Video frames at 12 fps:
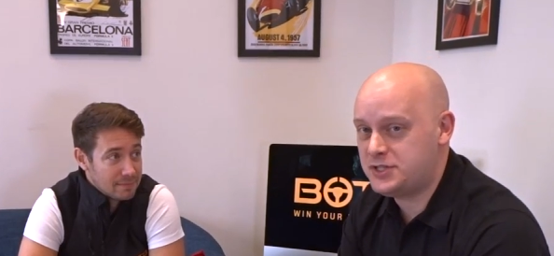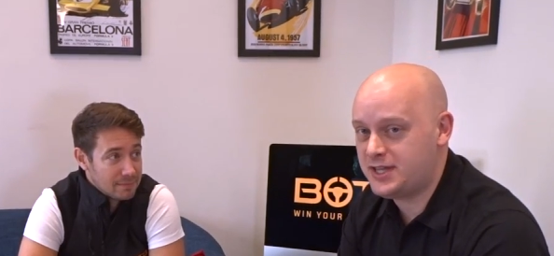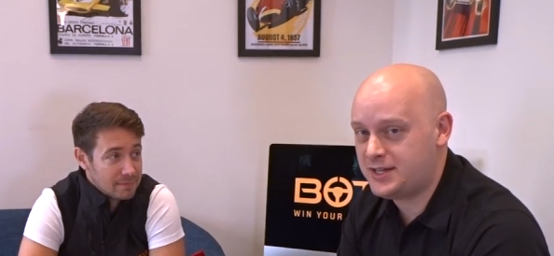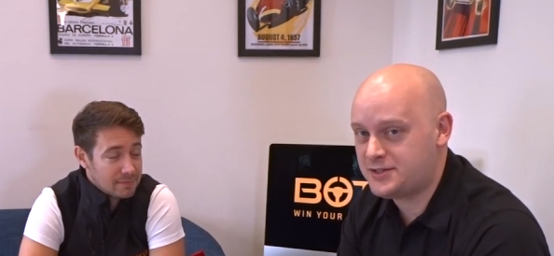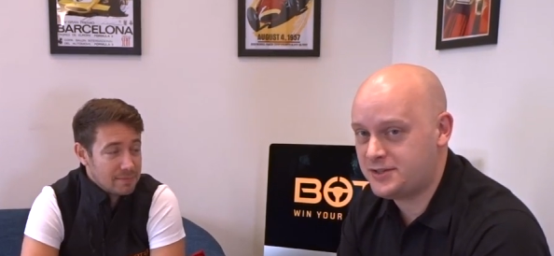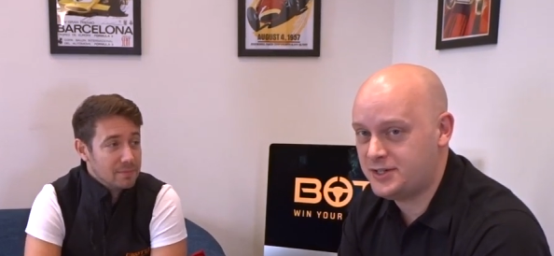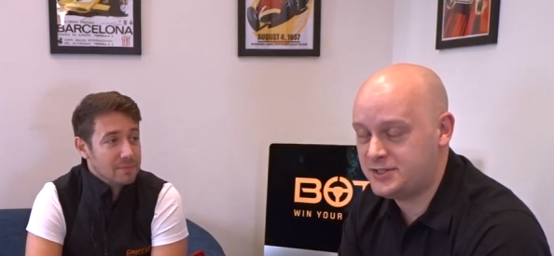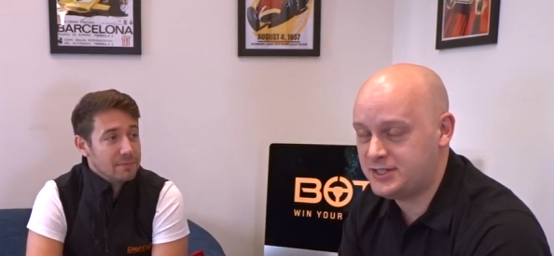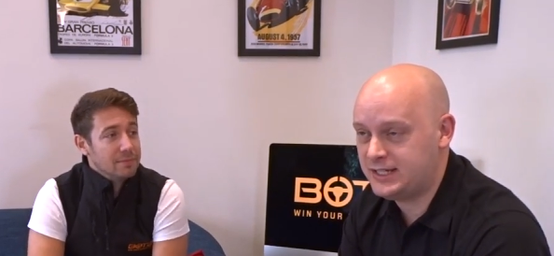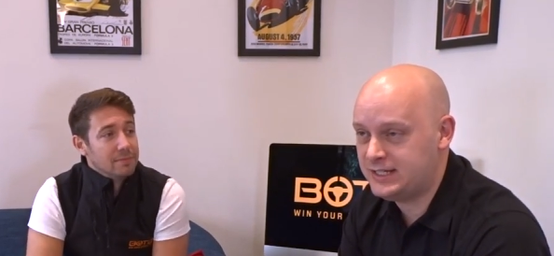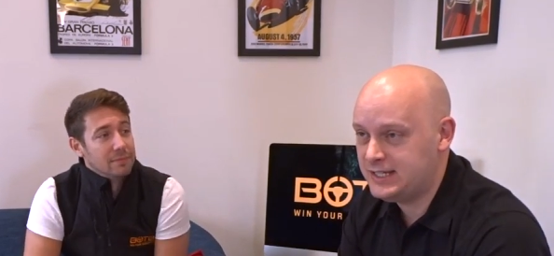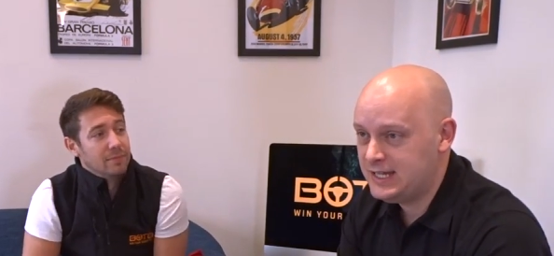
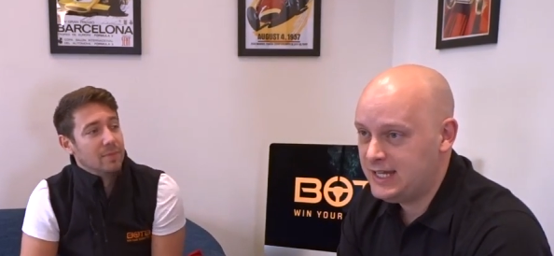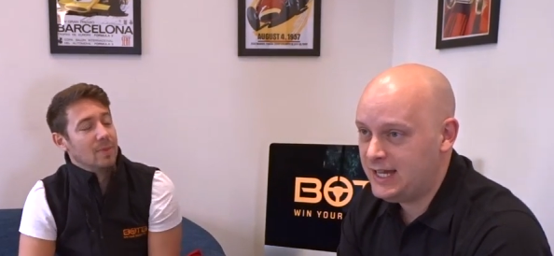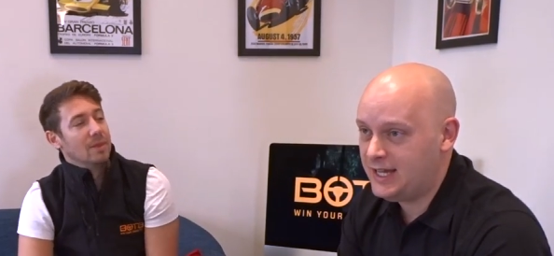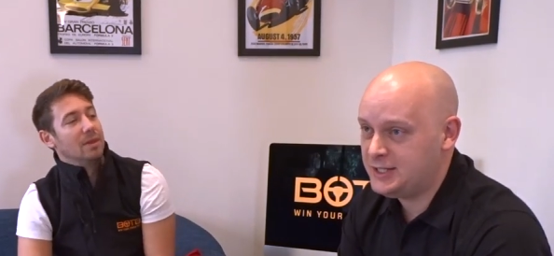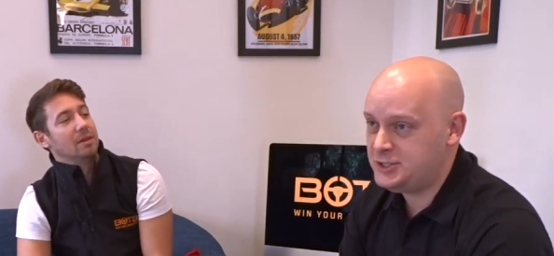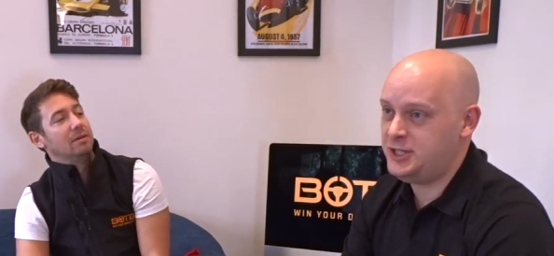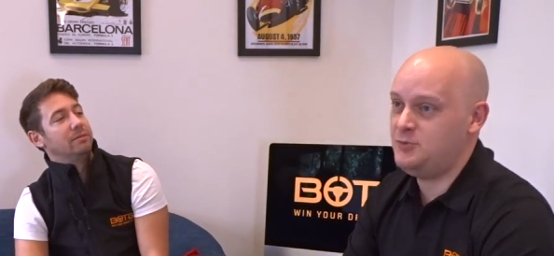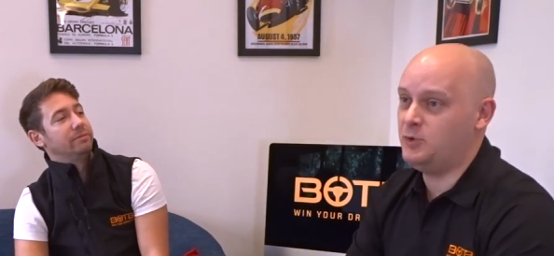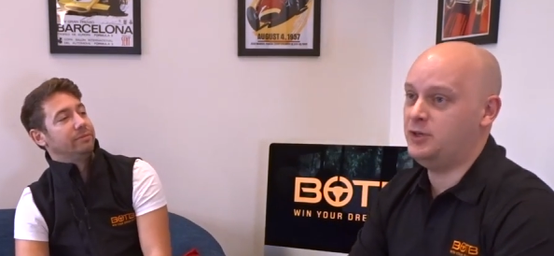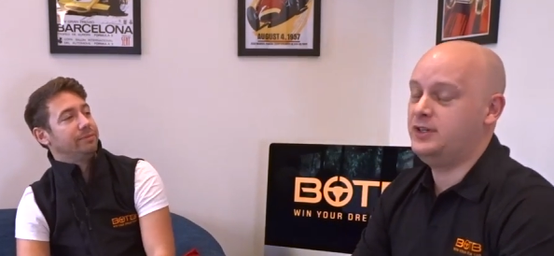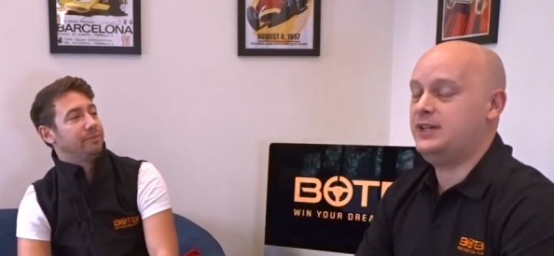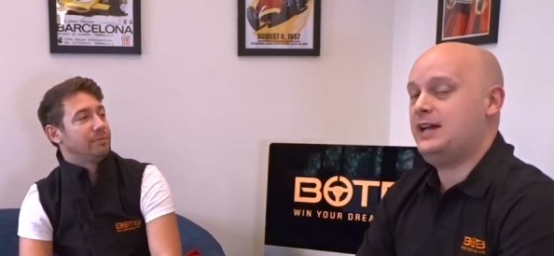Speaker 1: 2013, and she
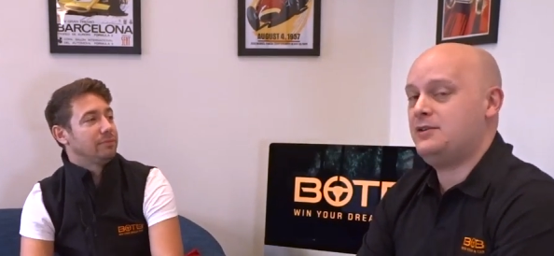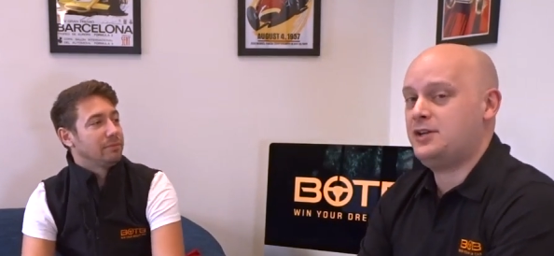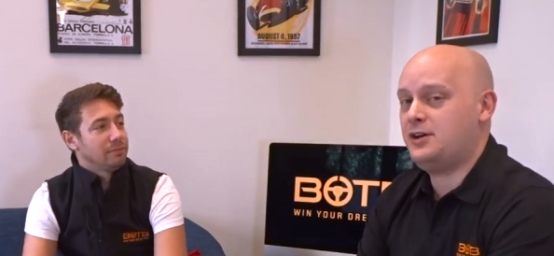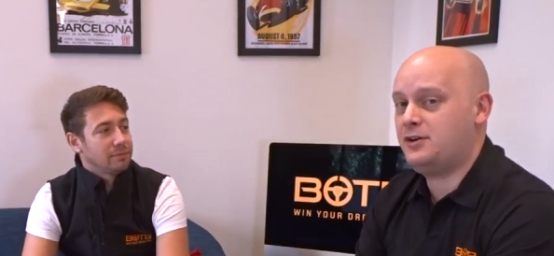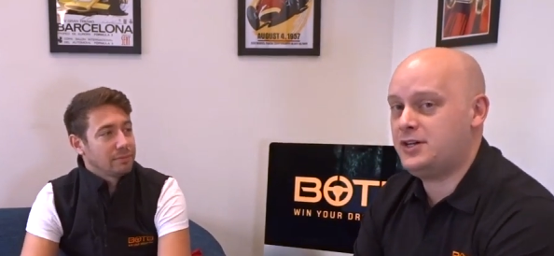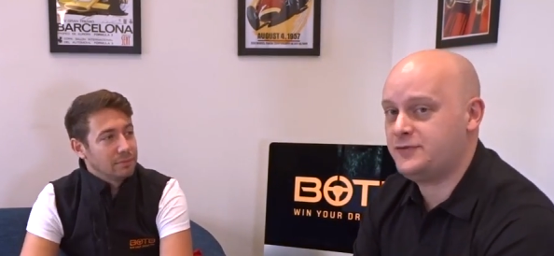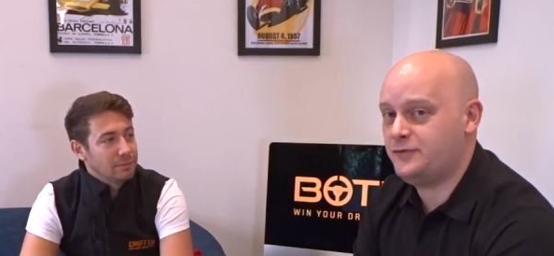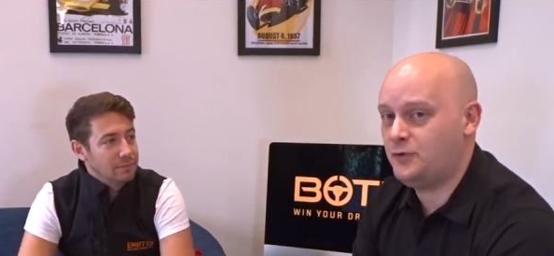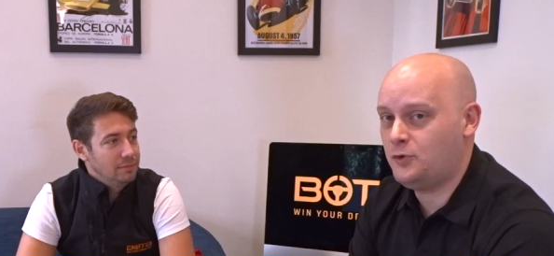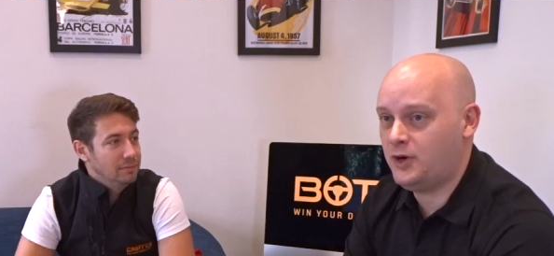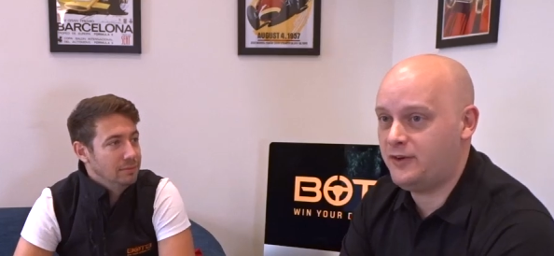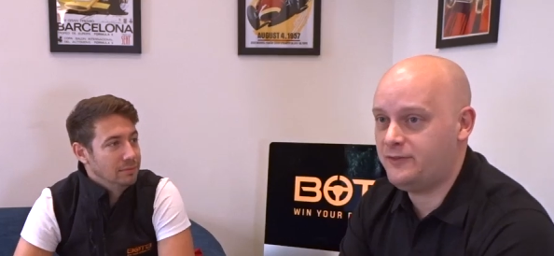won an Audi
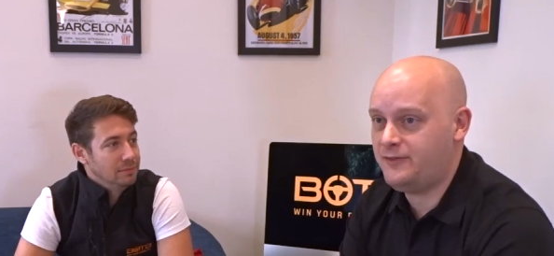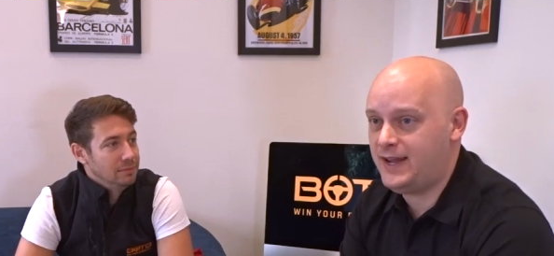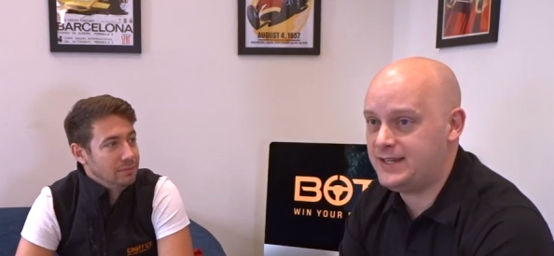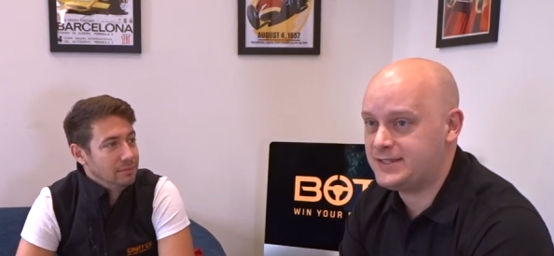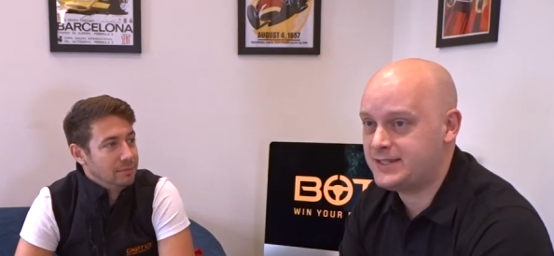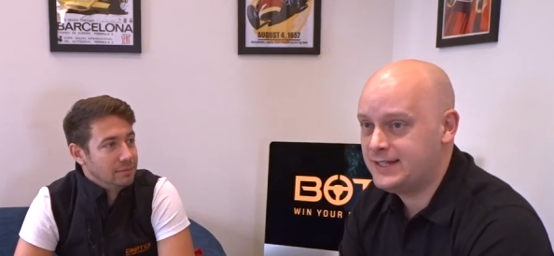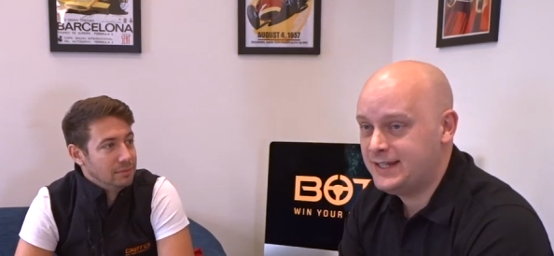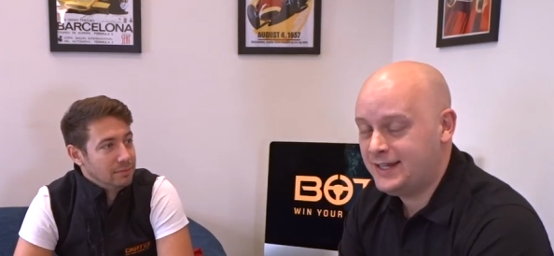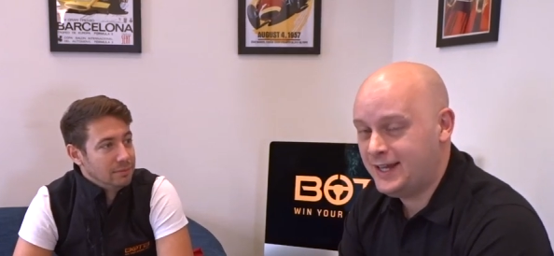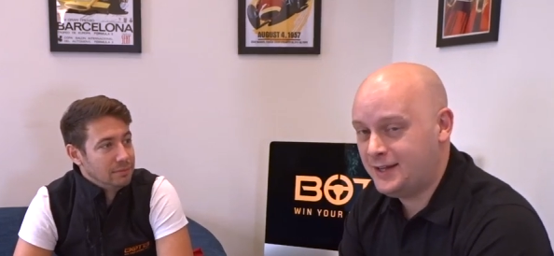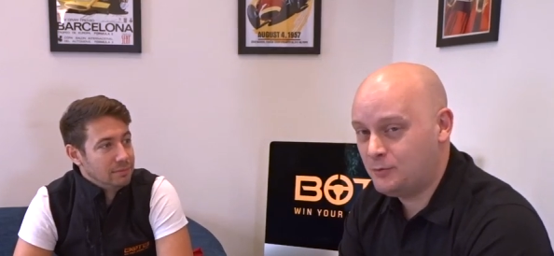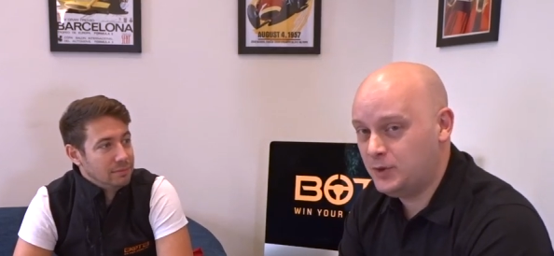RS4 Avant.
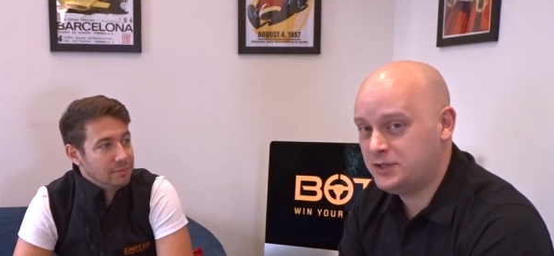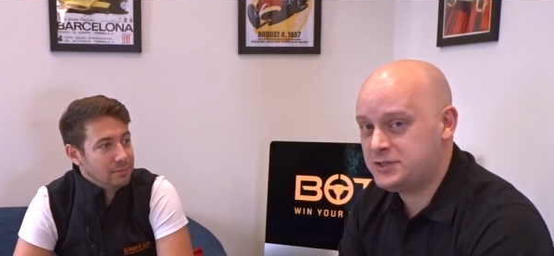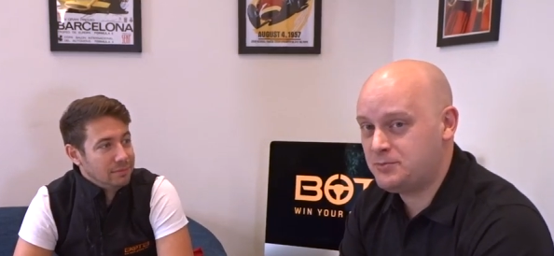And Will